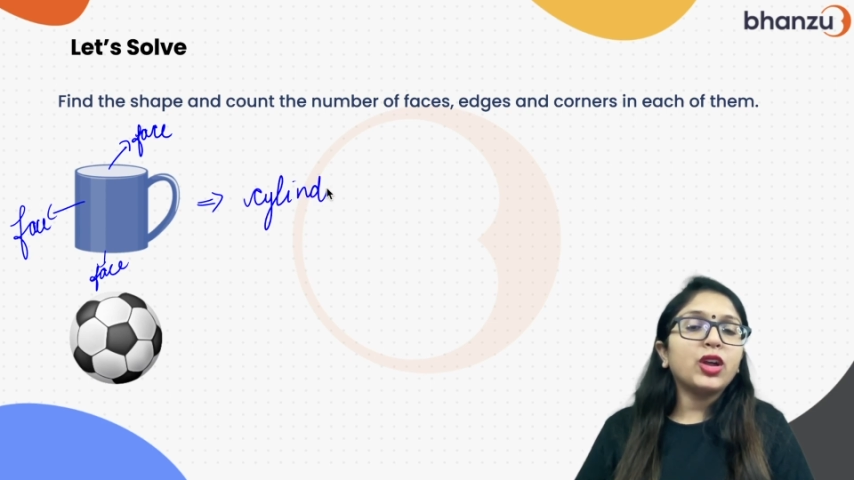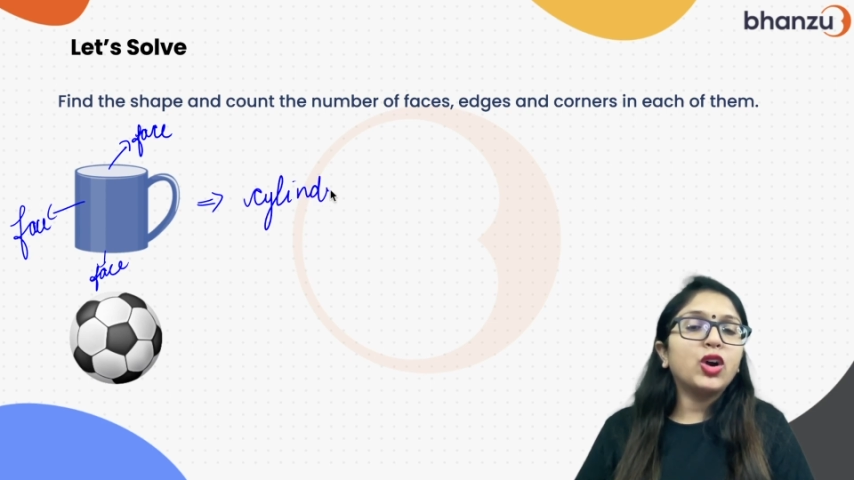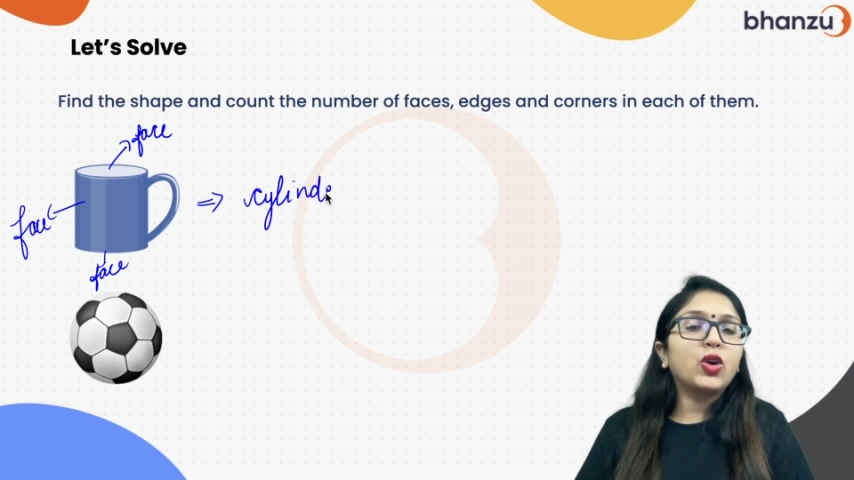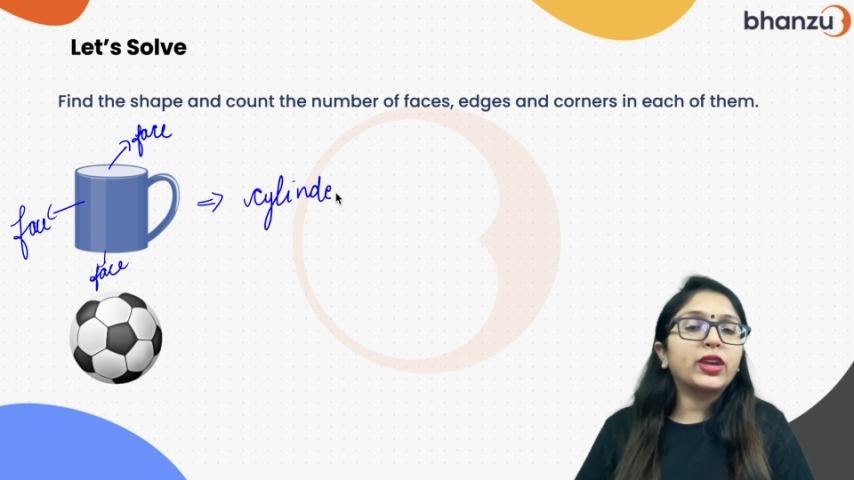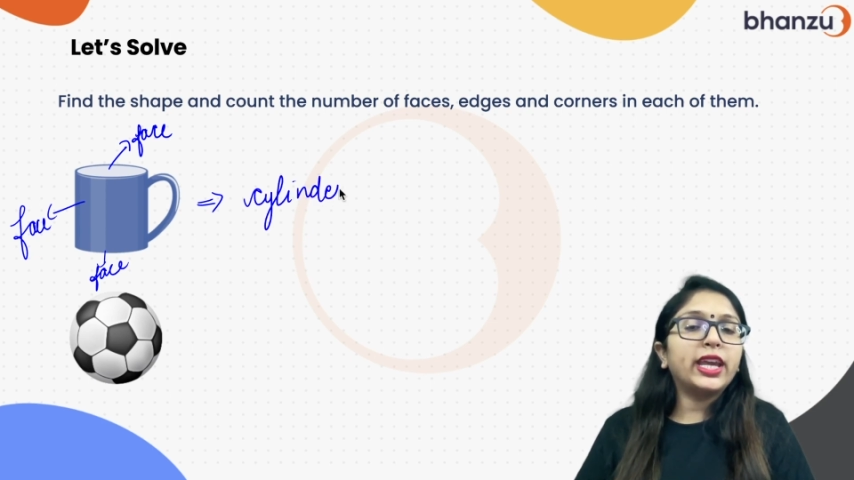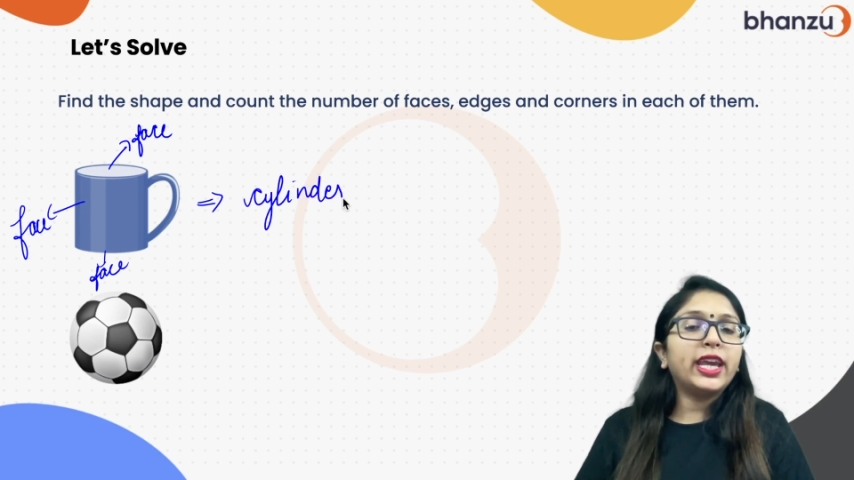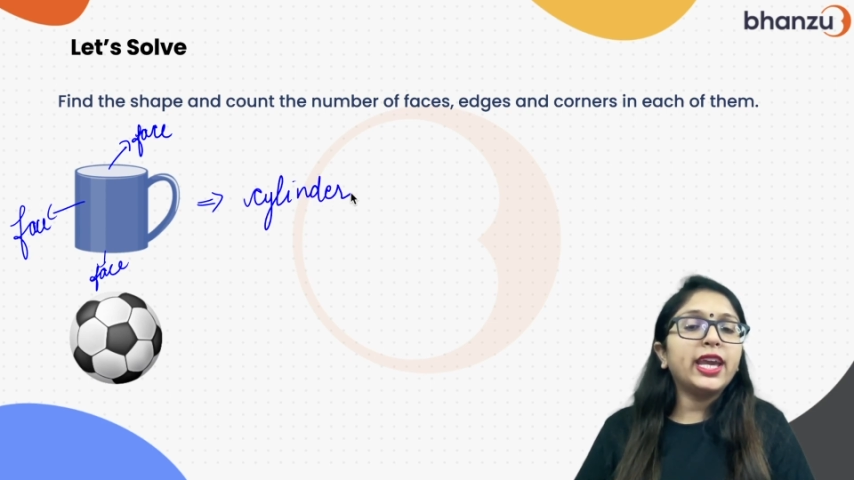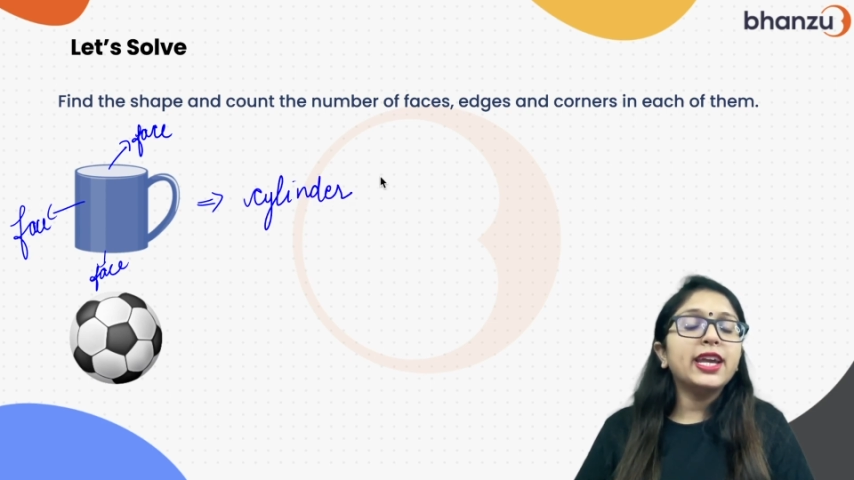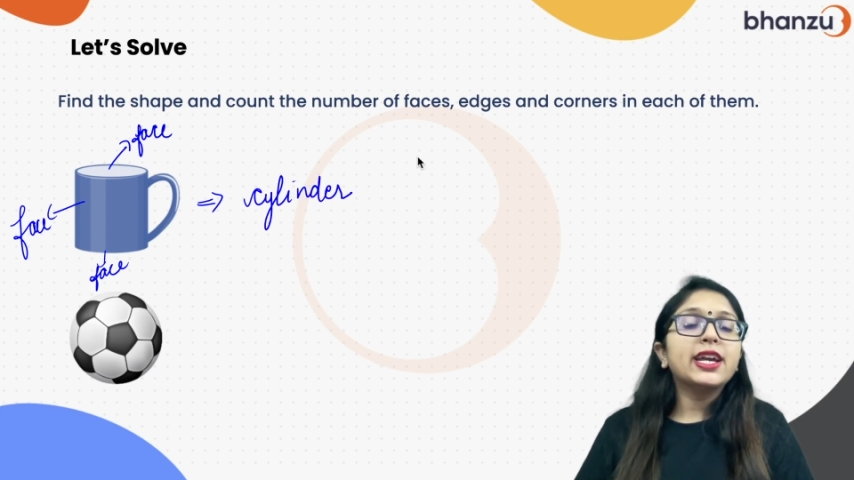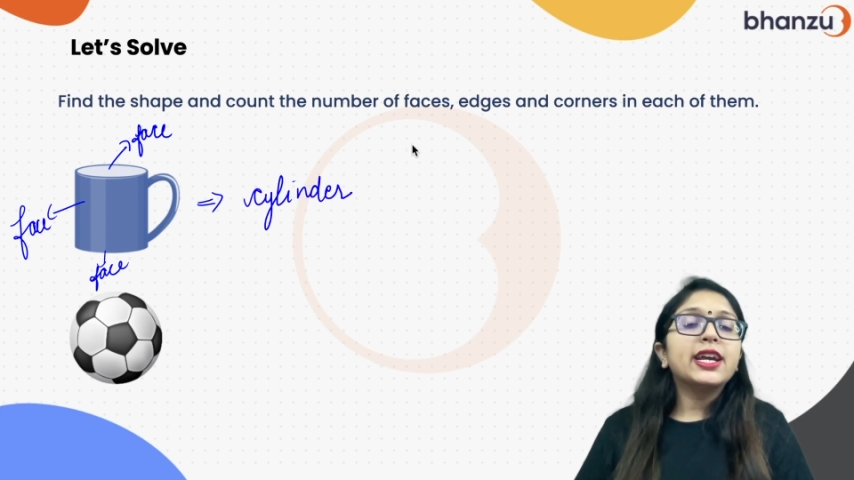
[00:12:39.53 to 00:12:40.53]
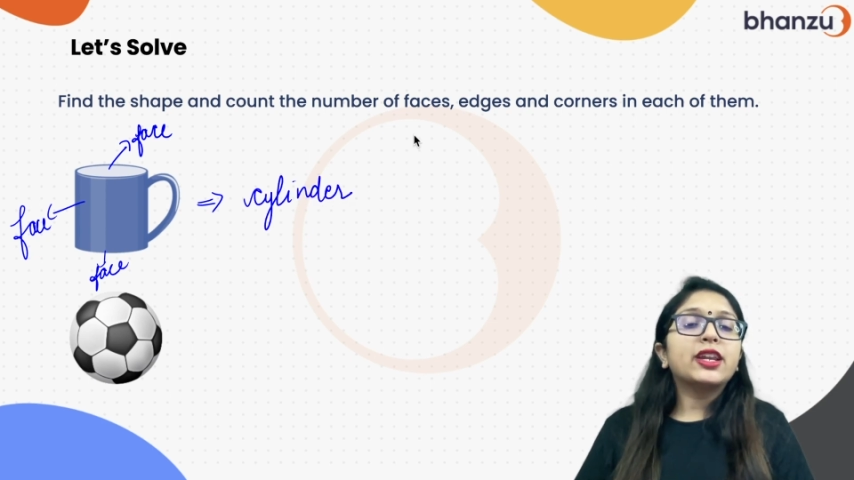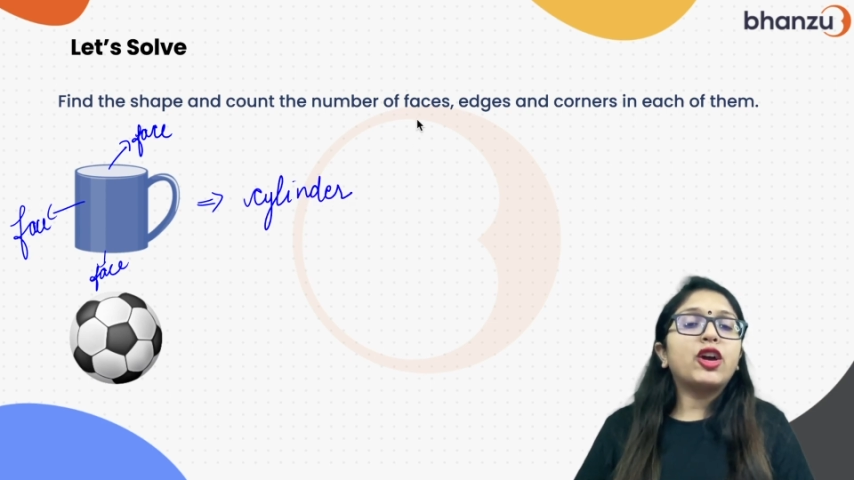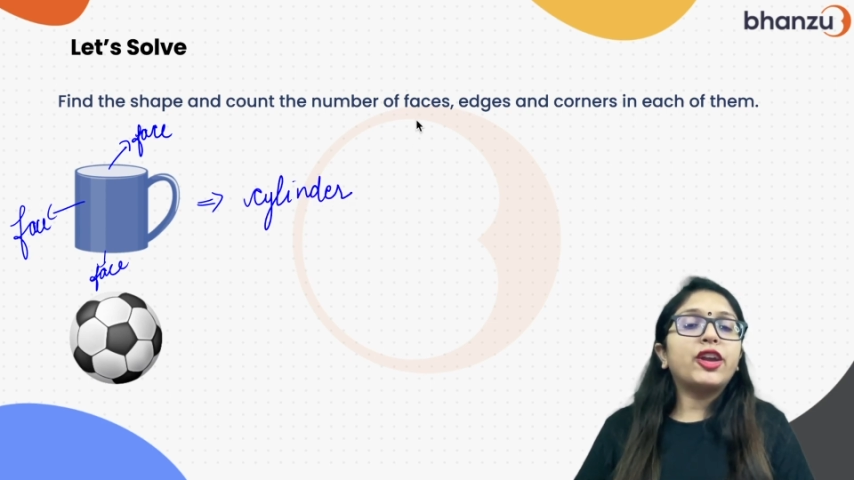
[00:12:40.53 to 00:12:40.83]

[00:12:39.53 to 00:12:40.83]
Okay, now